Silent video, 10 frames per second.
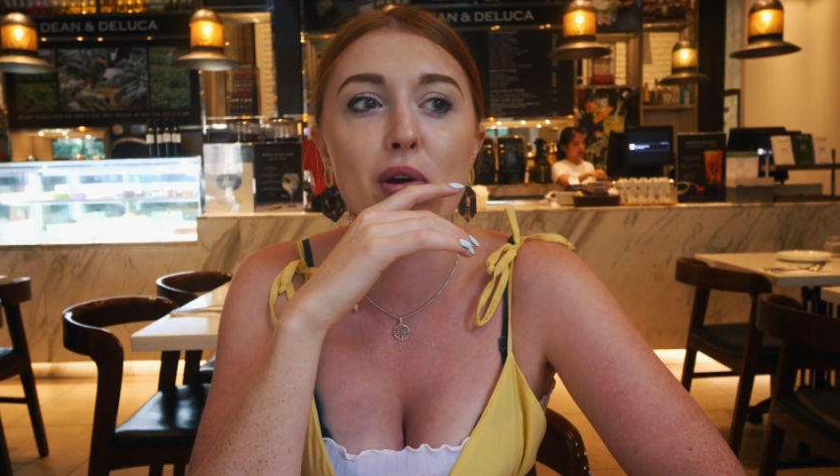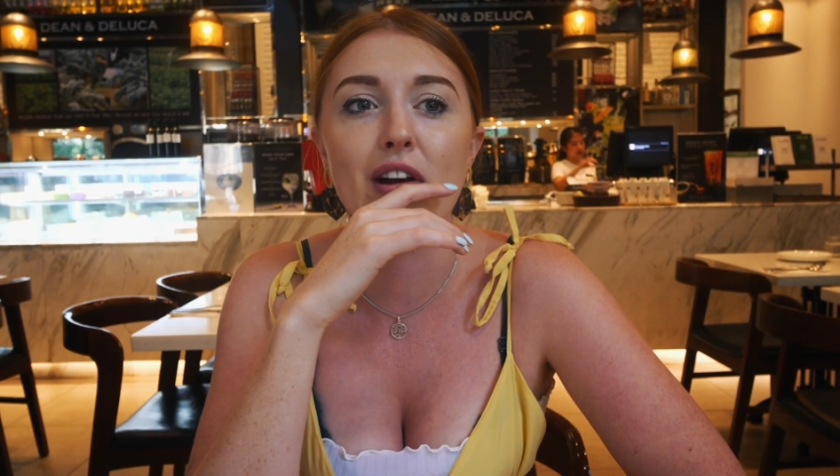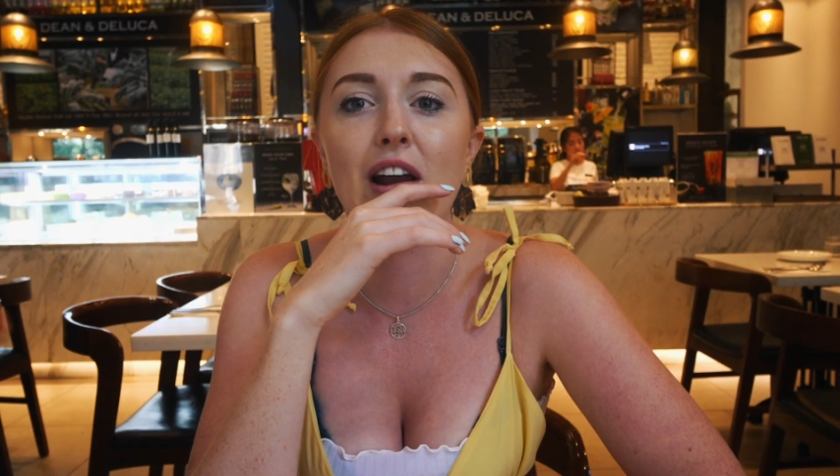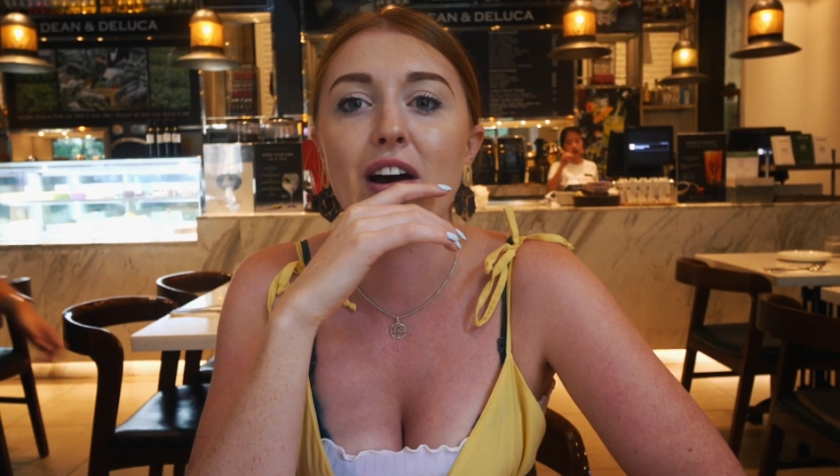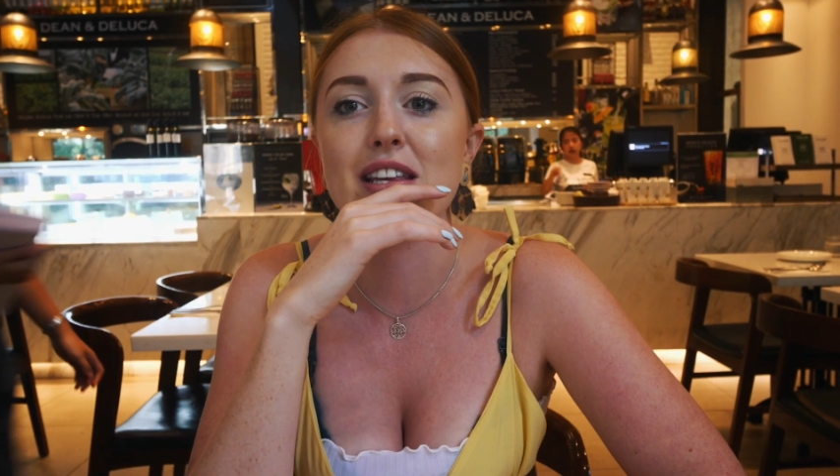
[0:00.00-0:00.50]
we
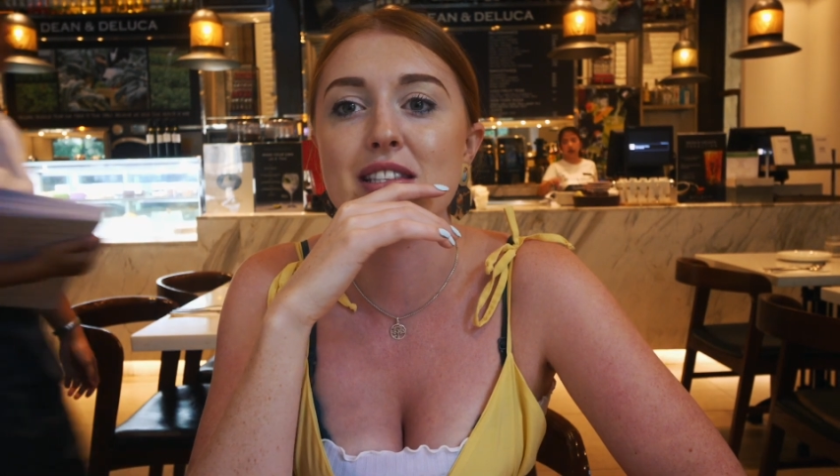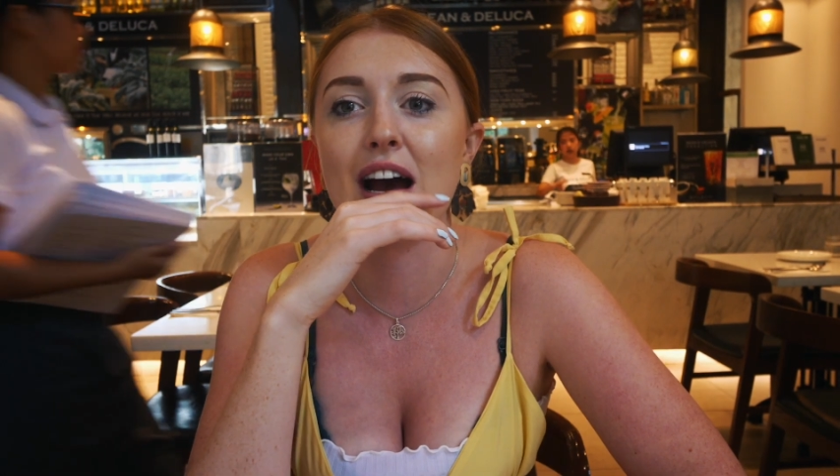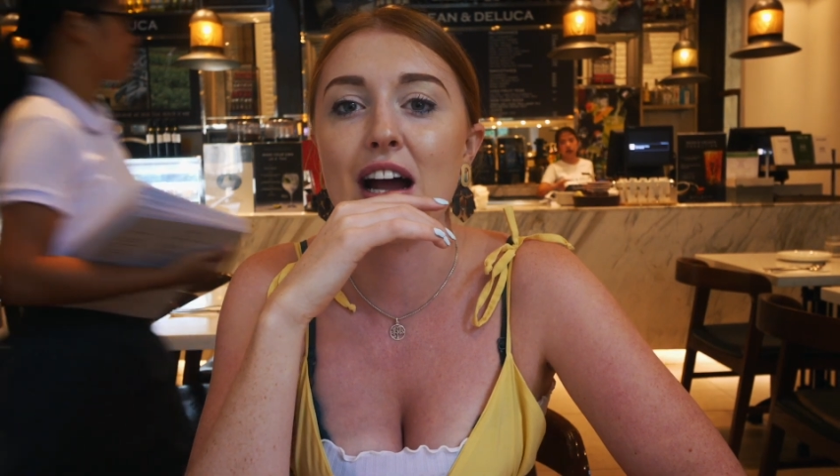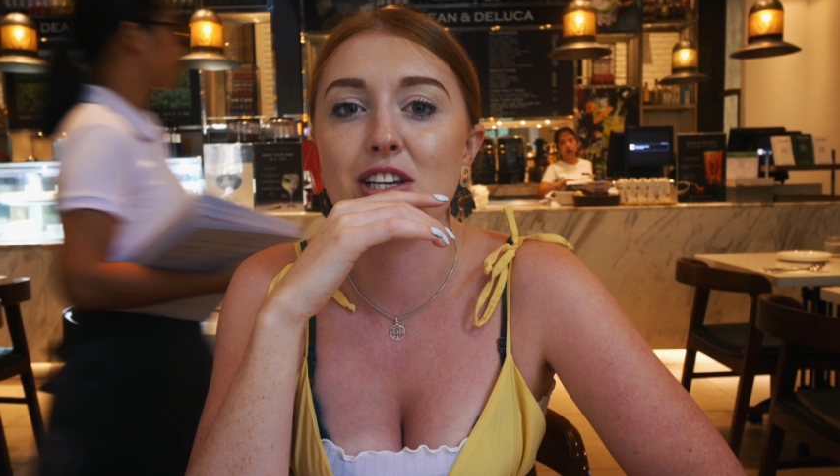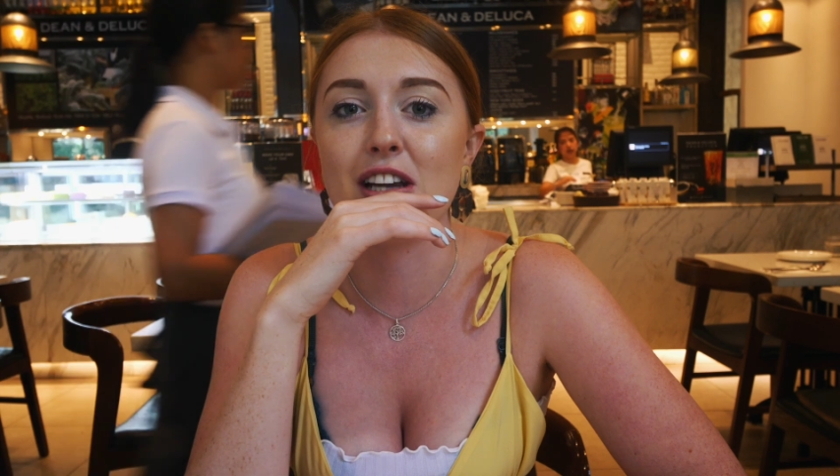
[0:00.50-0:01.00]
realised
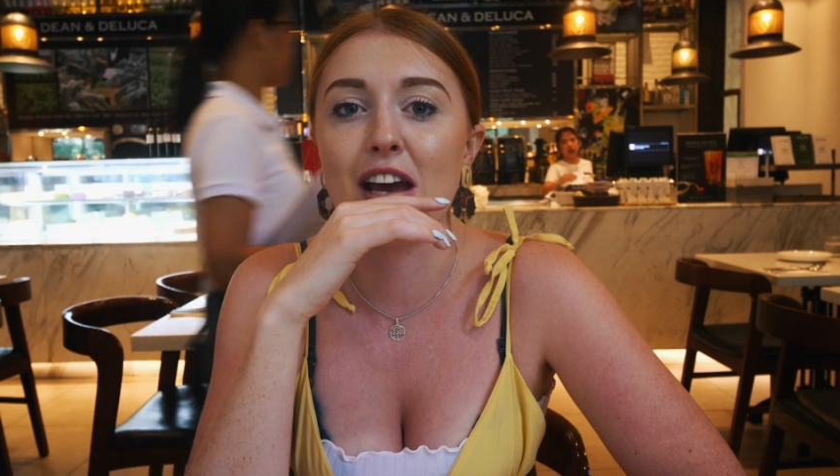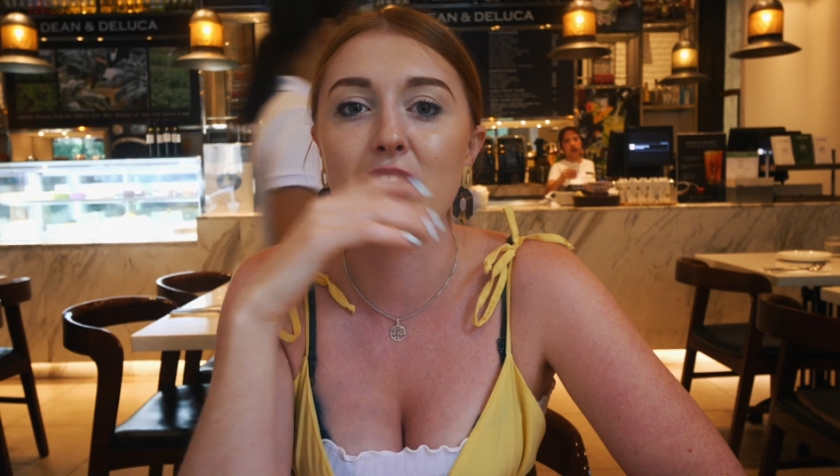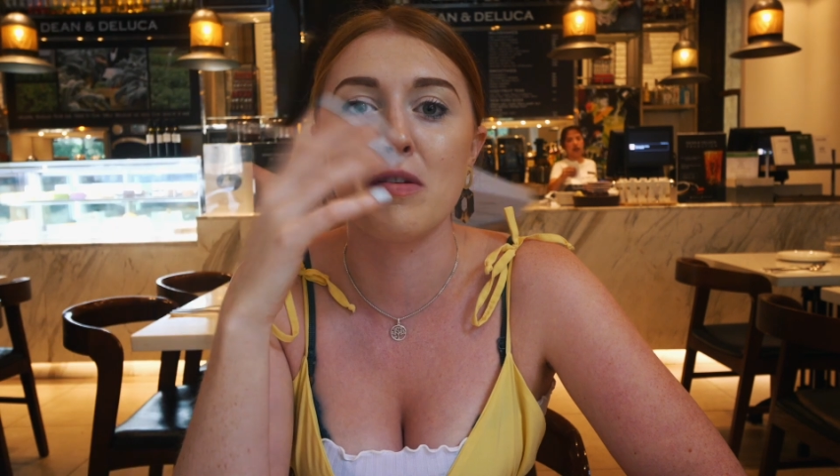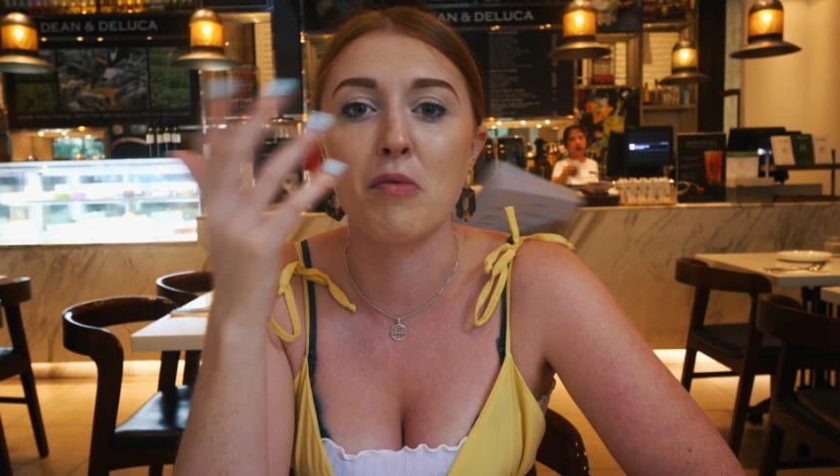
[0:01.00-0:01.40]
that actually